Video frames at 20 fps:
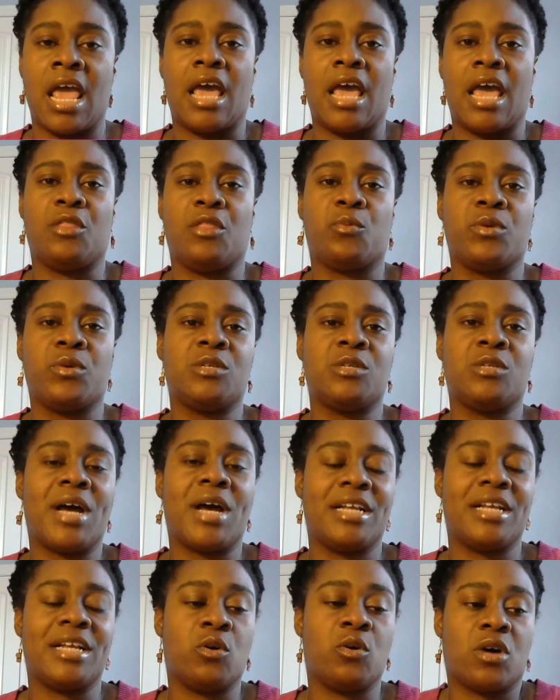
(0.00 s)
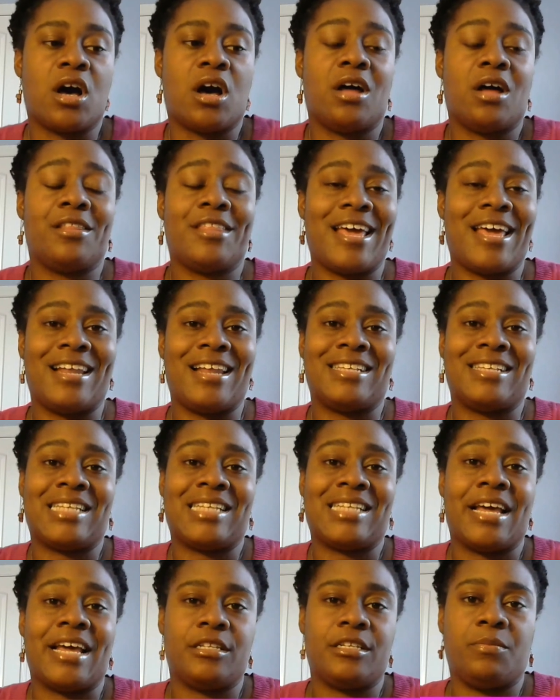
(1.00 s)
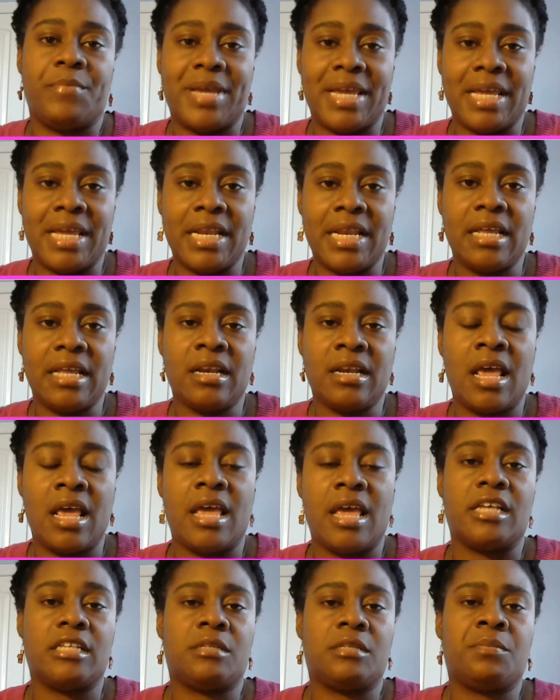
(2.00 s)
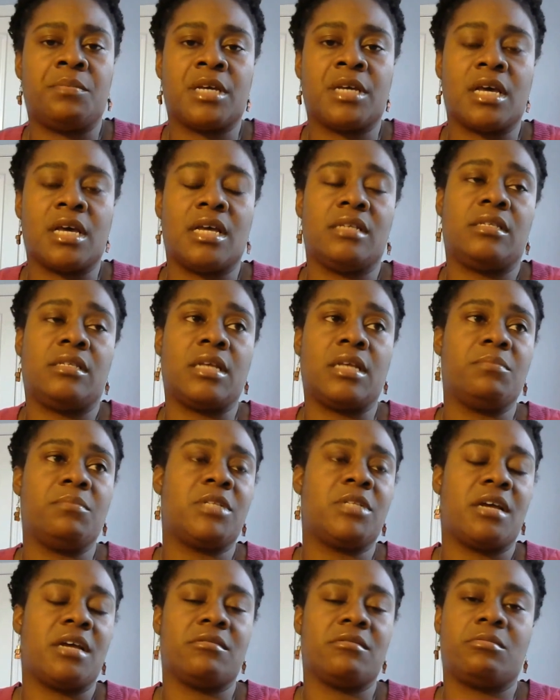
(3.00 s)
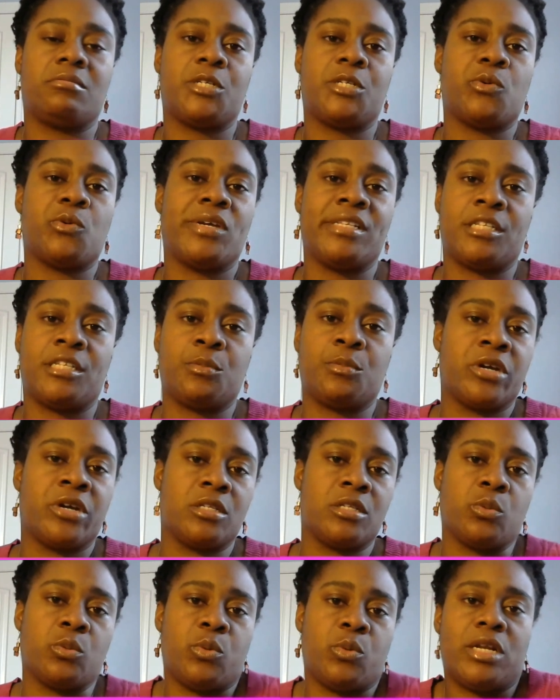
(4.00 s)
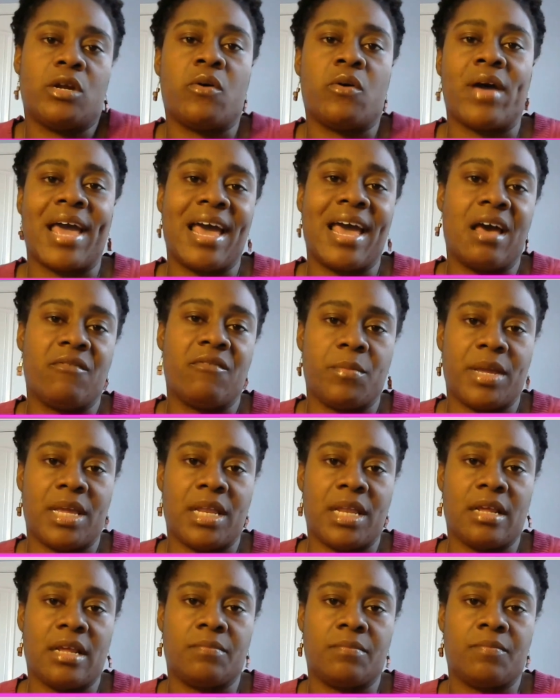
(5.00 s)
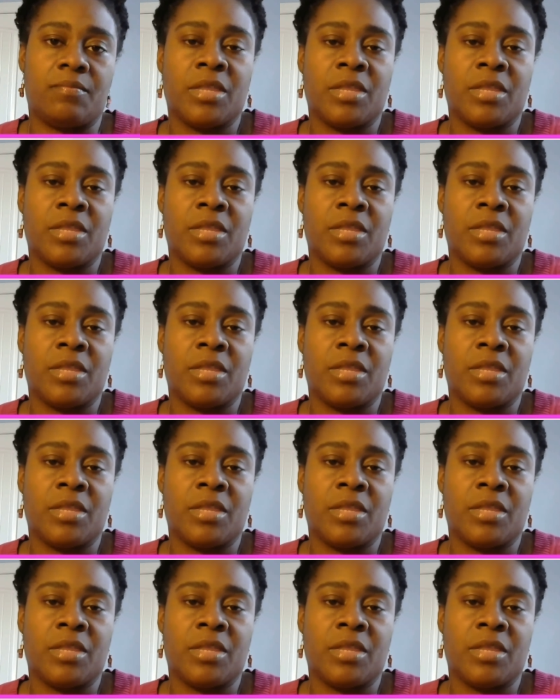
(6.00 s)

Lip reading: And the reason why I don't call that a status meeting is because sometimes between sprints, we don't have a meeting.